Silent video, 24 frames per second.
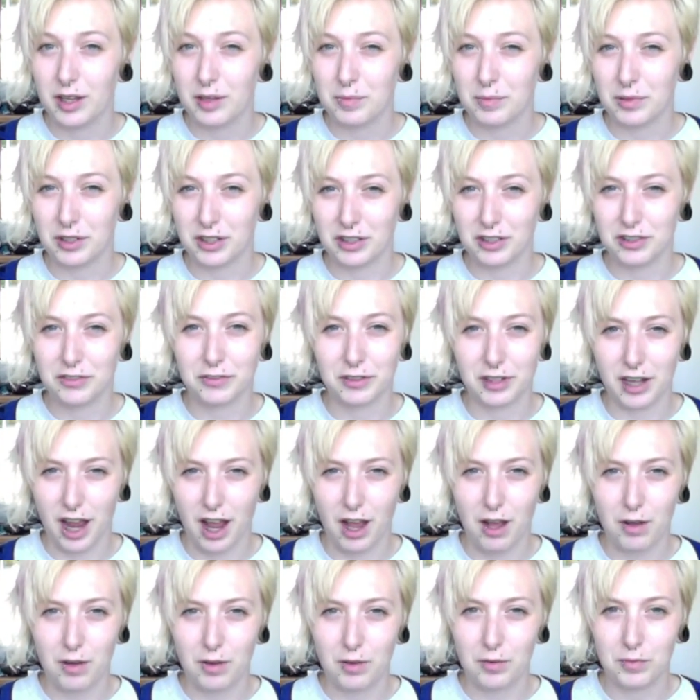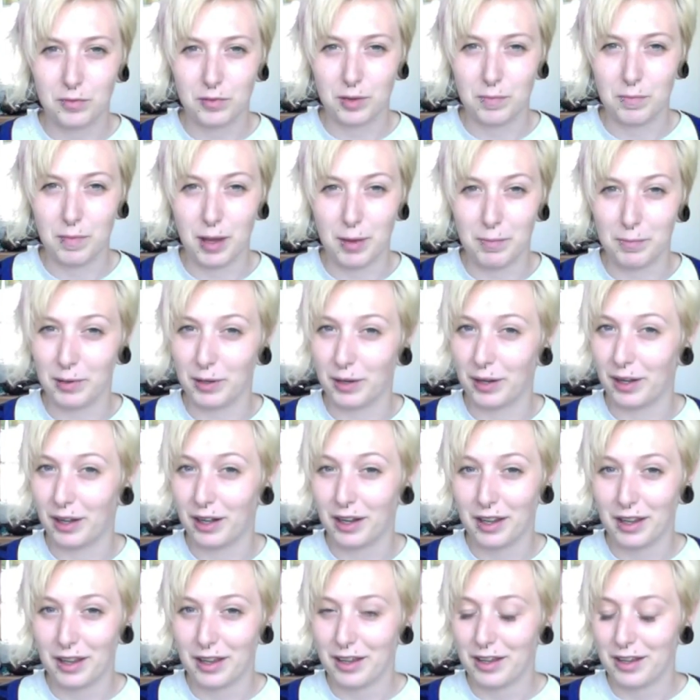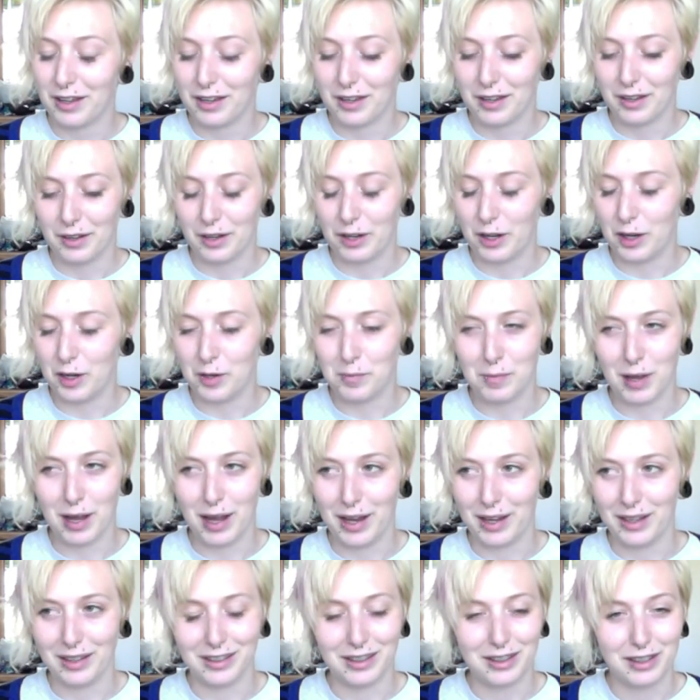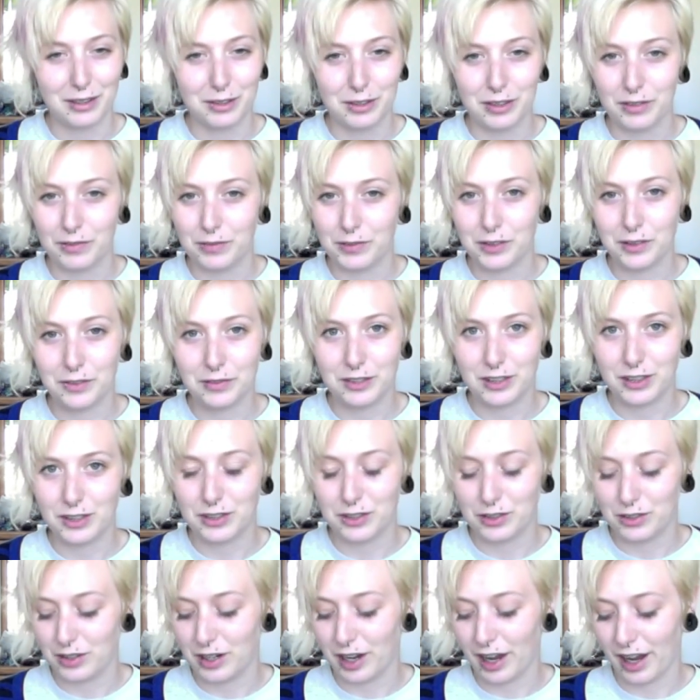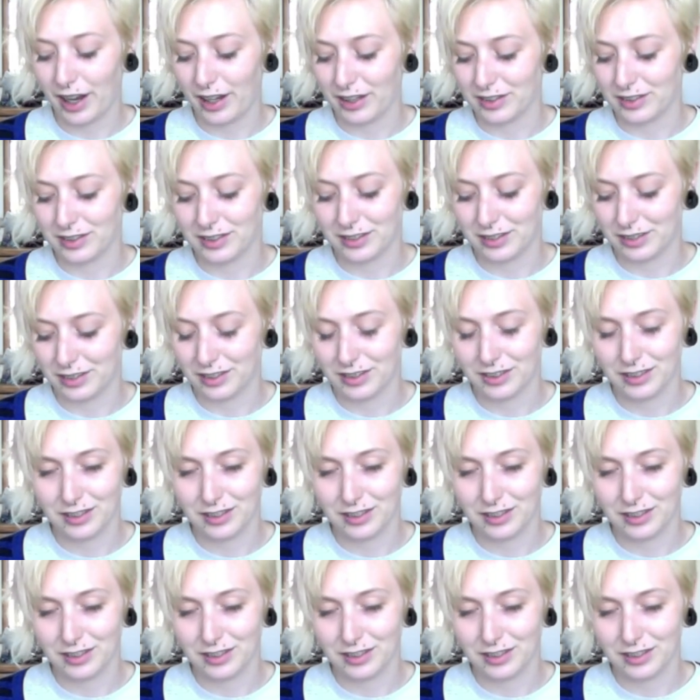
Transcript: But just for now, remember, oh man, if you have tissue gas,